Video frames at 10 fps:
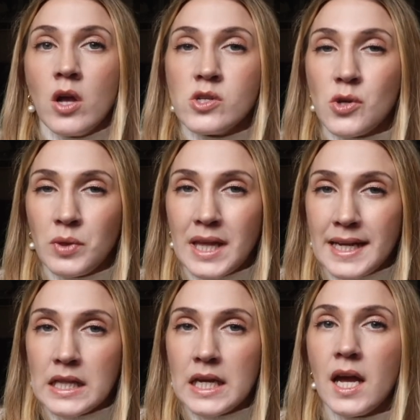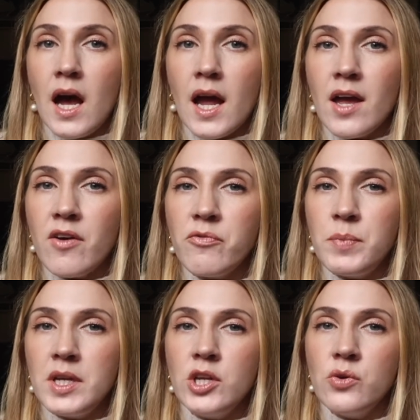So lately I have
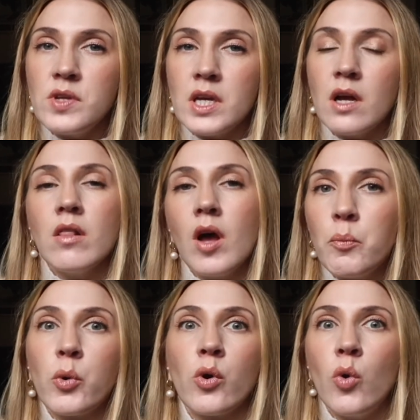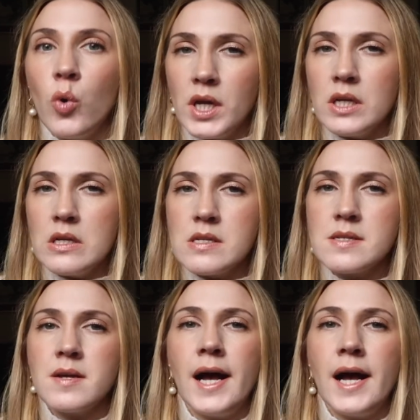been using a lot more oils.